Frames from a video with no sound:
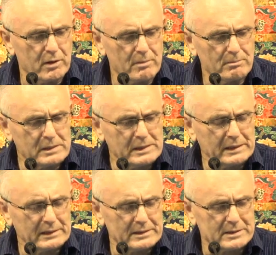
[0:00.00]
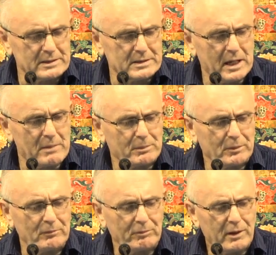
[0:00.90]
a meaningless
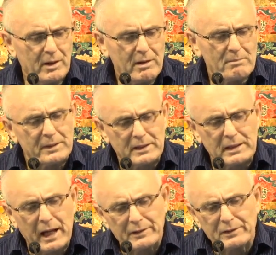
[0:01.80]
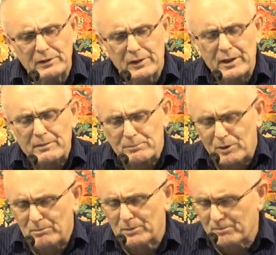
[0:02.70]
example, but the underlying
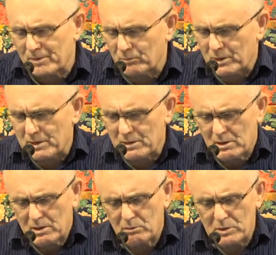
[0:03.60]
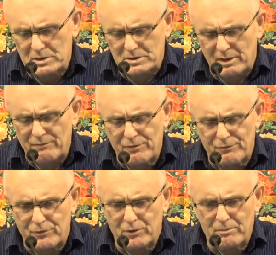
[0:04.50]
problem that we suffer
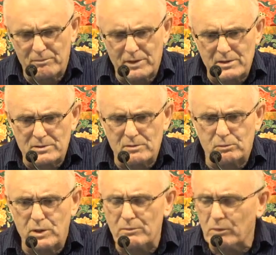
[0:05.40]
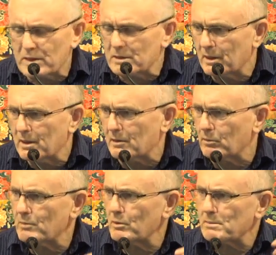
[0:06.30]
from is that when
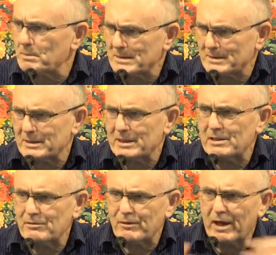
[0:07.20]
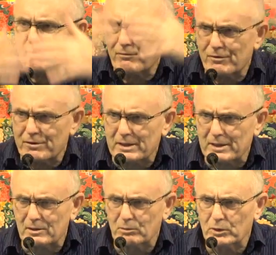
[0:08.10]
we perceive everything
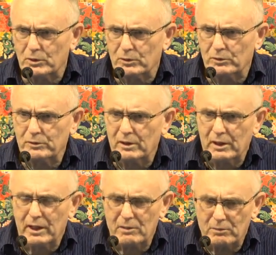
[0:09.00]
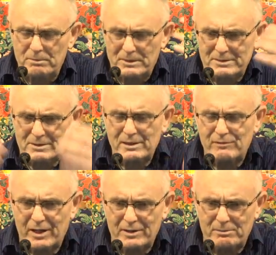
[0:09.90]
in the world and we perceive
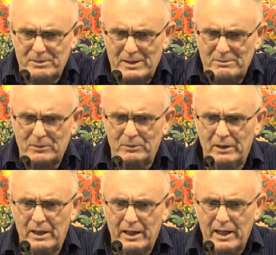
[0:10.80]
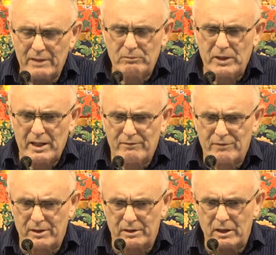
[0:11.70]
other people and we have
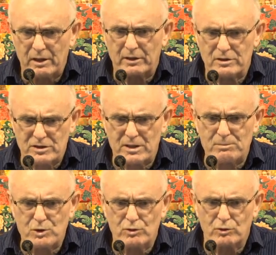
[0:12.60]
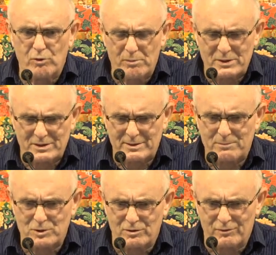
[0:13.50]
a conception or a
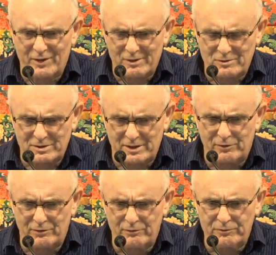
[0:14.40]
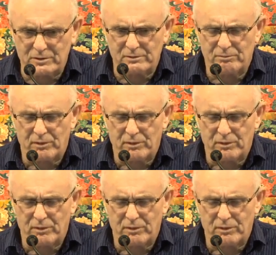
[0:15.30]
perception of ourselves,